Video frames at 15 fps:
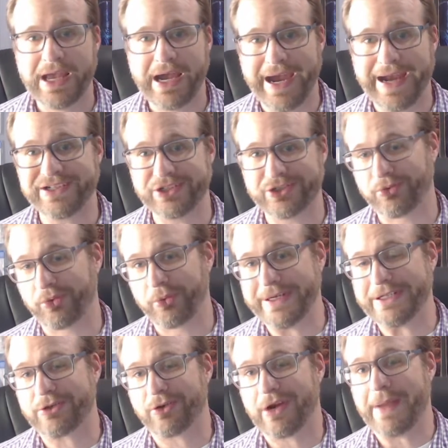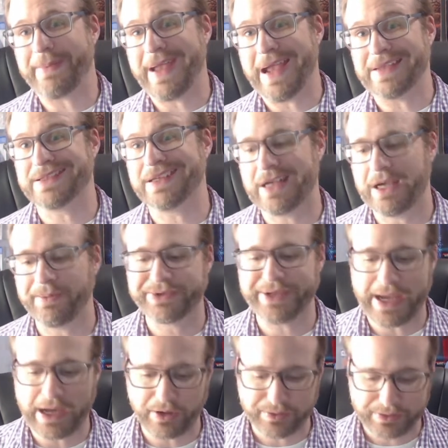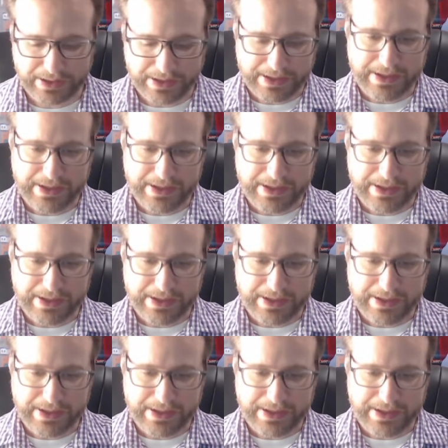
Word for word: I just read crap as it comes out.